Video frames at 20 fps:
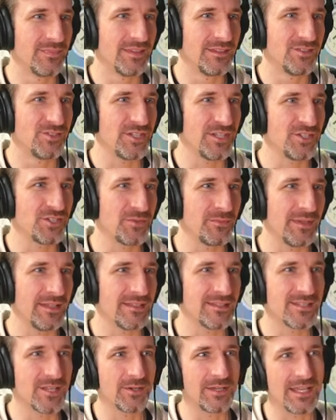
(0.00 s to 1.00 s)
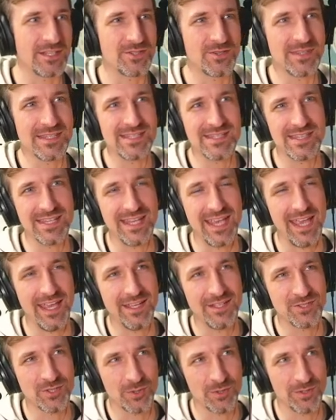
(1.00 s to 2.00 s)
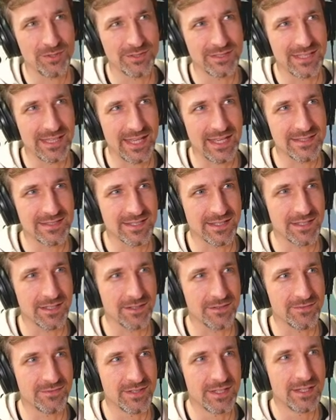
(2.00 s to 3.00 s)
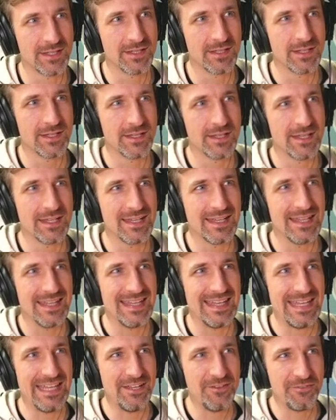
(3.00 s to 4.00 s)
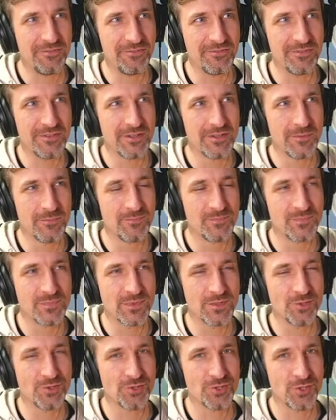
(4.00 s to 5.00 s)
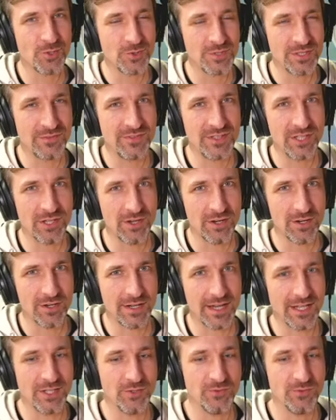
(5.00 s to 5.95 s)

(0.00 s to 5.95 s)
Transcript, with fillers: Ginger mints. Okay, so this is the age old classic of if you're new to VR and you